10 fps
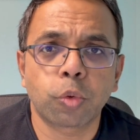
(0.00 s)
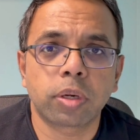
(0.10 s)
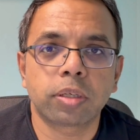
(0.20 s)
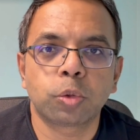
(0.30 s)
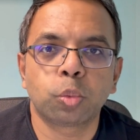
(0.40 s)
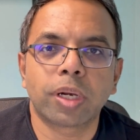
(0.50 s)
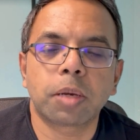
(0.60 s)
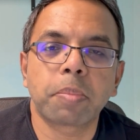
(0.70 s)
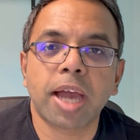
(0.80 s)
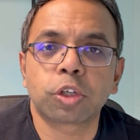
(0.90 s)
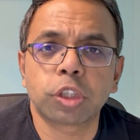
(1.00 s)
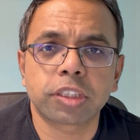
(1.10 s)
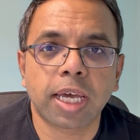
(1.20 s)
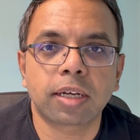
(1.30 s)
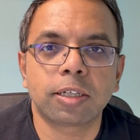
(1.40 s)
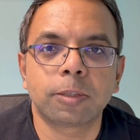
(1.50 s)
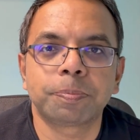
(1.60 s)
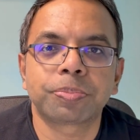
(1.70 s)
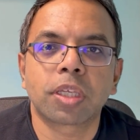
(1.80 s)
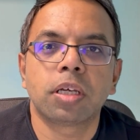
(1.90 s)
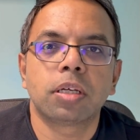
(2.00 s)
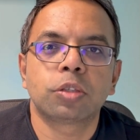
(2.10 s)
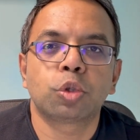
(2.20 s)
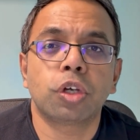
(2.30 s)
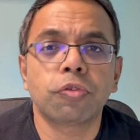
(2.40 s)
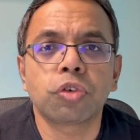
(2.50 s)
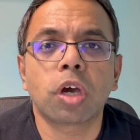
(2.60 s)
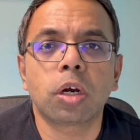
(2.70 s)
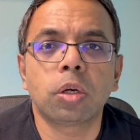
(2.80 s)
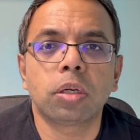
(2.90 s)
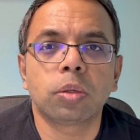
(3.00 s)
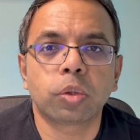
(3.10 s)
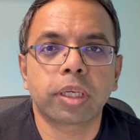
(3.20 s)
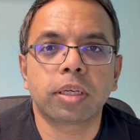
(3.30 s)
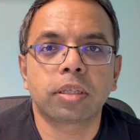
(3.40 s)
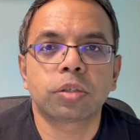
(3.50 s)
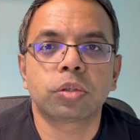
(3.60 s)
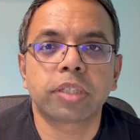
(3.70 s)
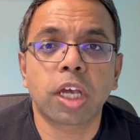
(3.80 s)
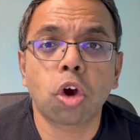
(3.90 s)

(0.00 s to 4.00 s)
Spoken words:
everyone, welcome back to the channel. So if you are looking to take